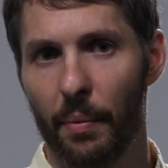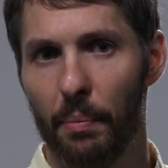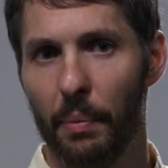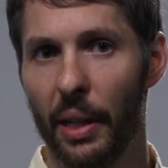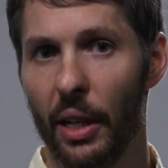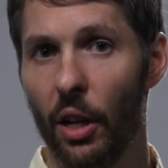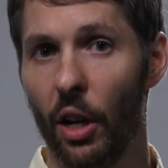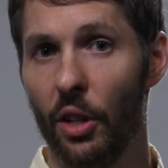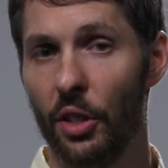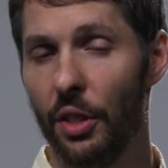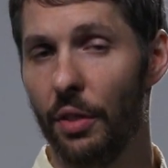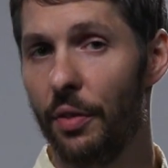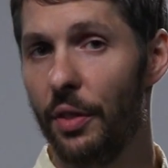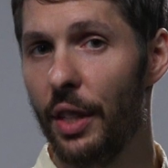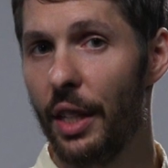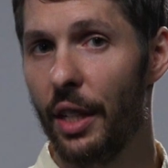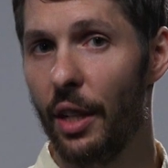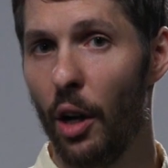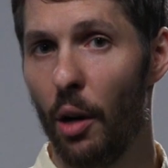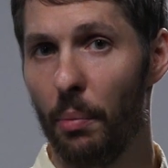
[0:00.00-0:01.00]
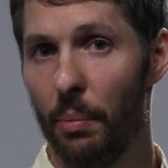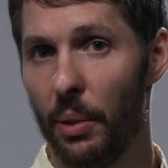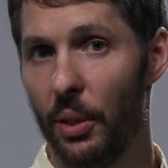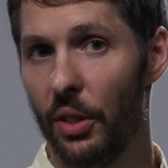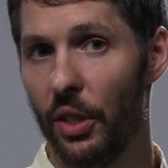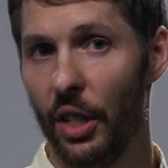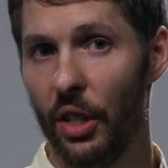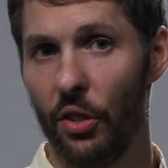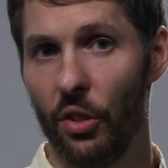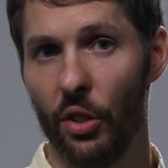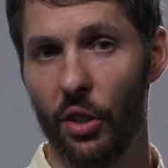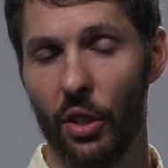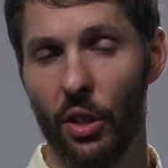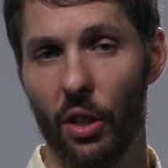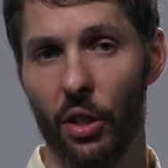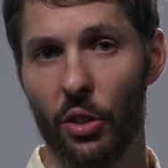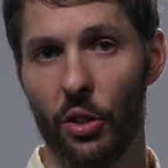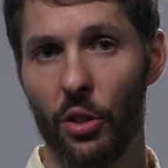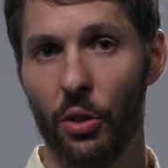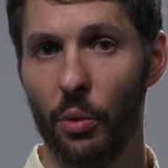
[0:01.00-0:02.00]
Because if decompensation
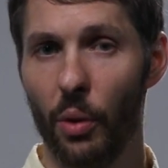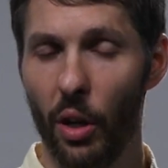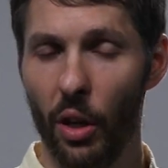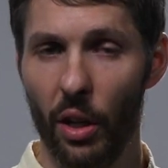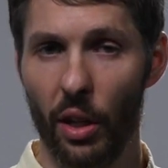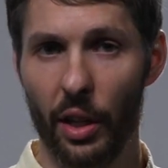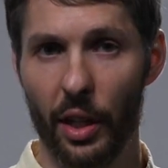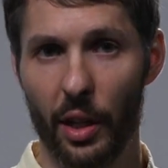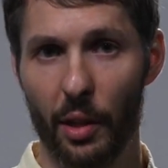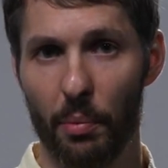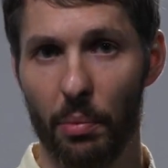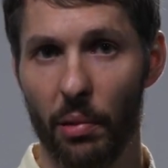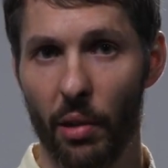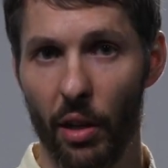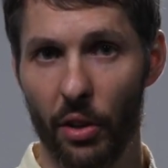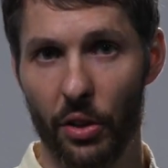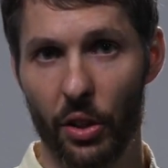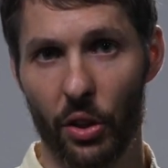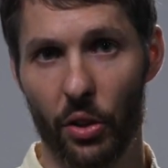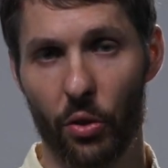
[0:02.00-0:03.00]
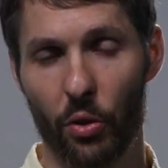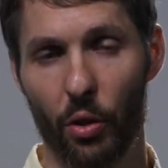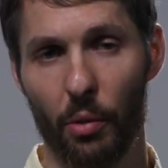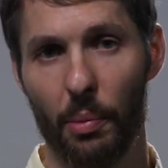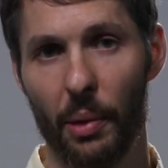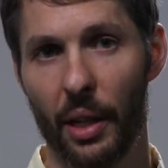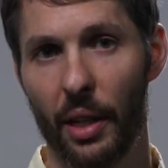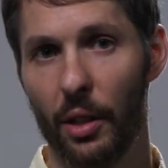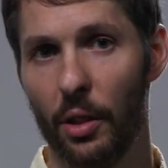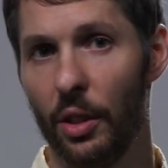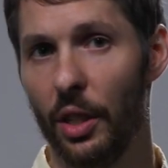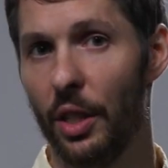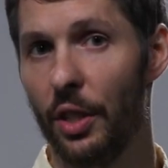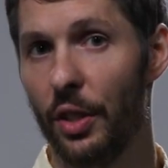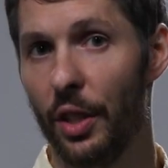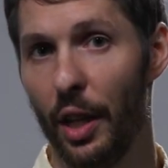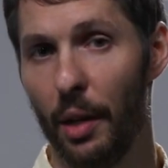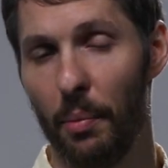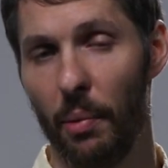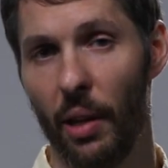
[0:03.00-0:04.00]
occurs too early in a process group, it can
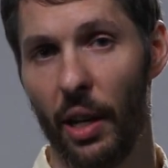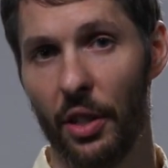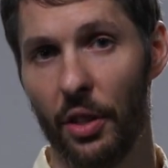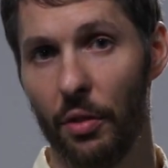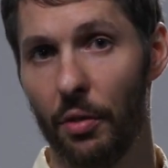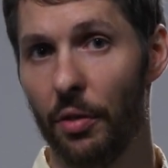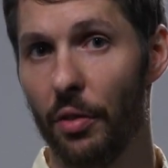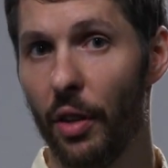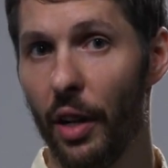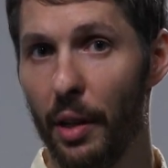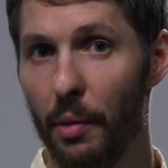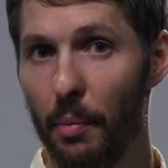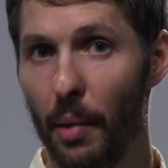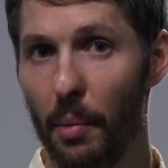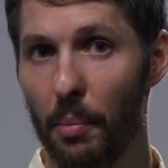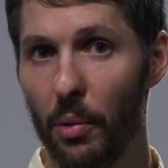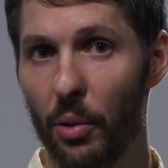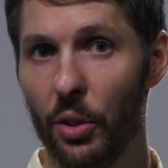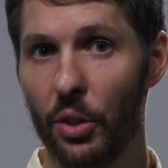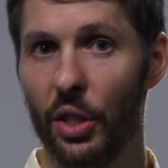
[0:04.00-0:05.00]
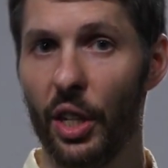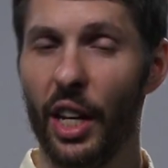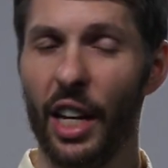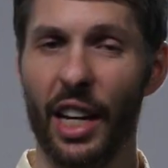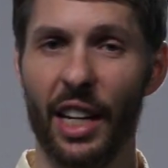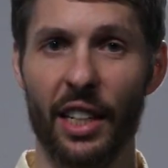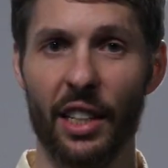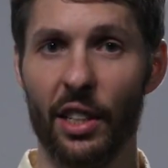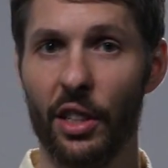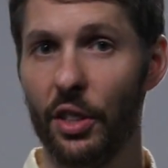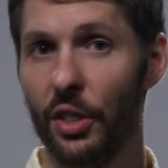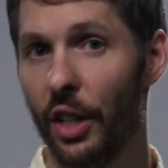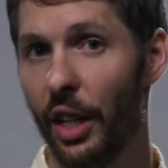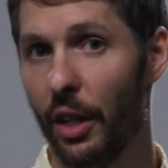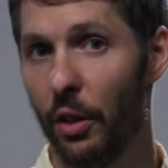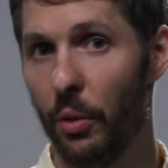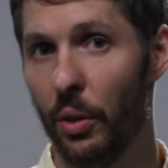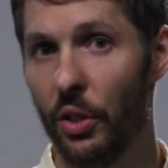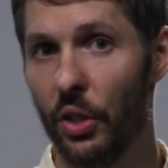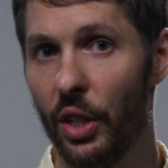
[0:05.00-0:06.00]
destabilize and frighten members, and in a
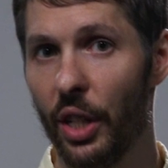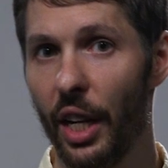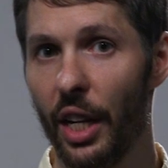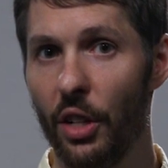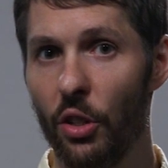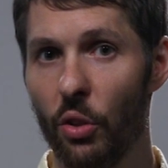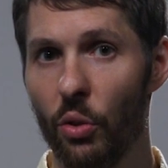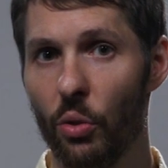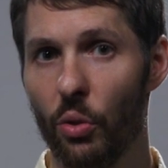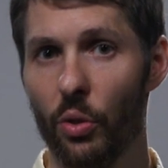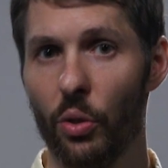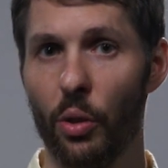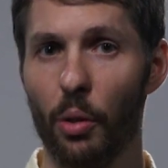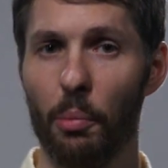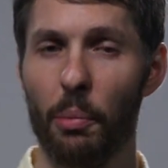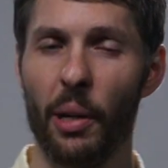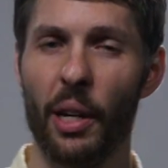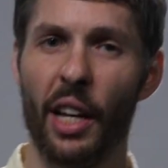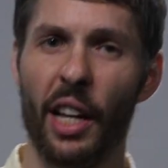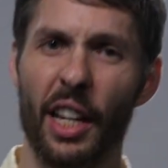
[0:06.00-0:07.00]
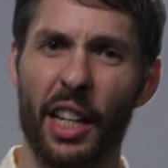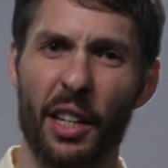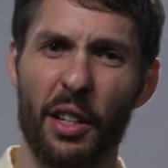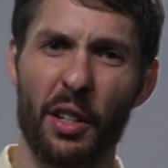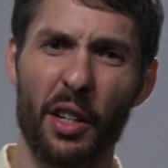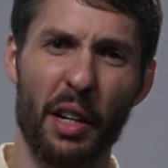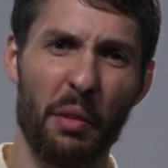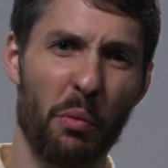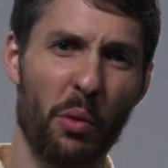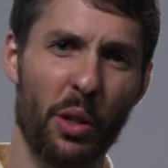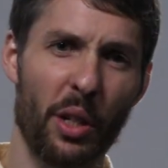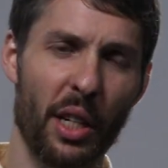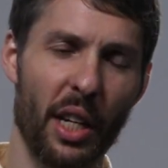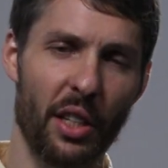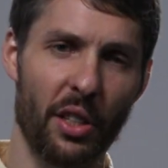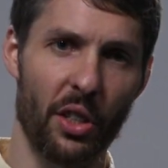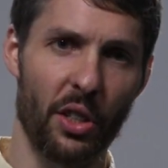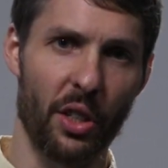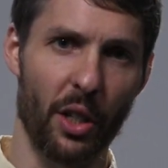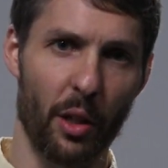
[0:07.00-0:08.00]
psychoeducational group, it wouldn't
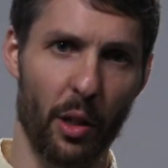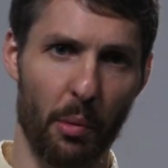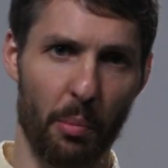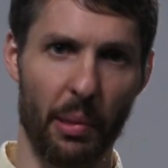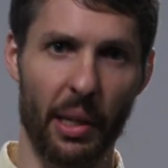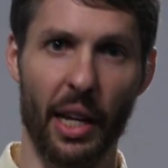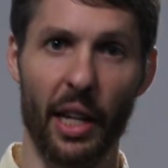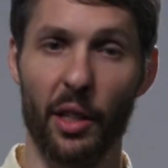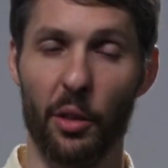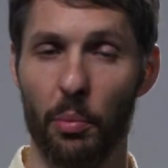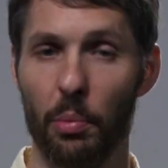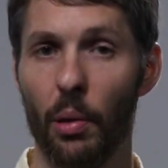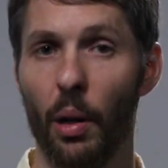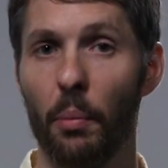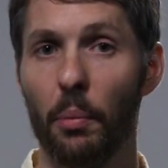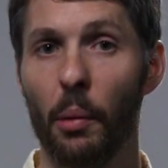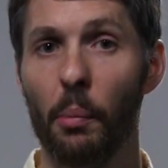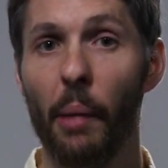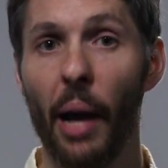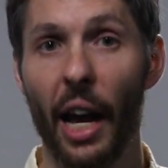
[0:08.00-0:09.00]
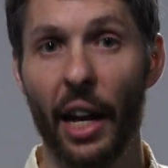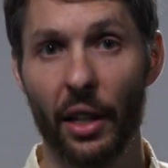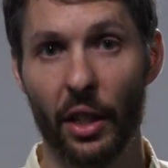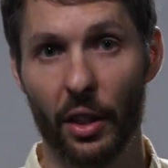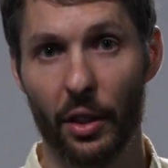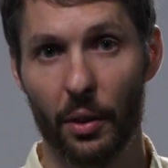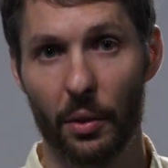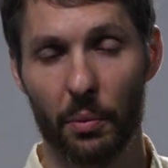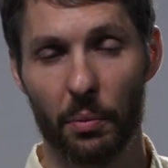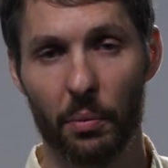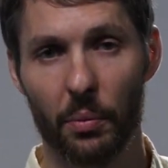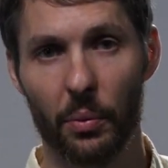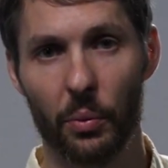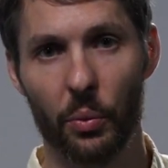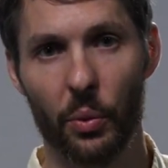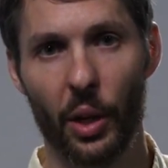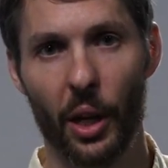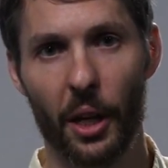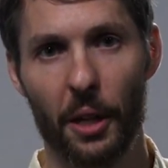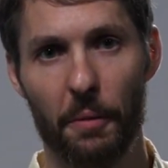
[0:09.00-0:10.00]
necessarily be as problematic.
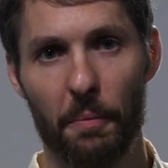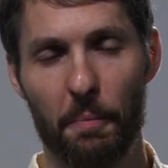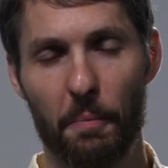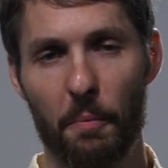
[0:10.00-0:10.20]
Okay?